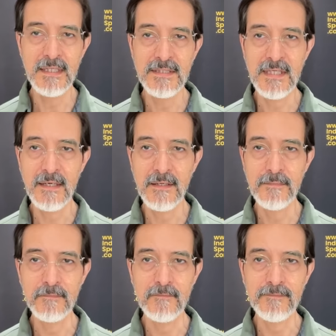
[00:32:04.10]
a tear,
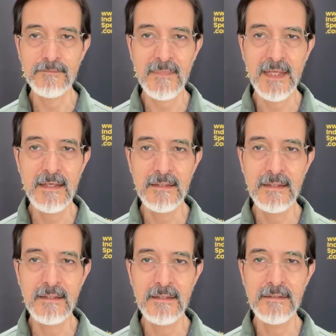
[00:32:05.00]
and
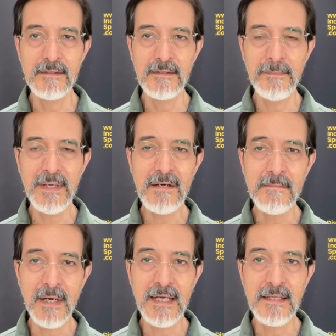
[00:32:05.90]
you know, bear in
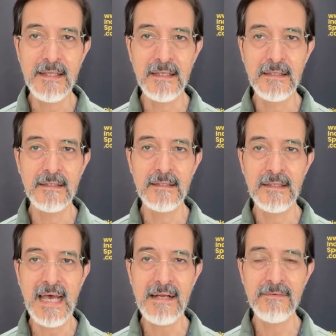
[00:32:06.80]
mind that that
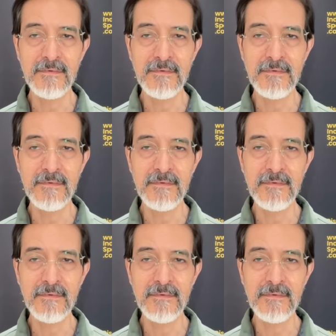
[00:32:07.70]
that,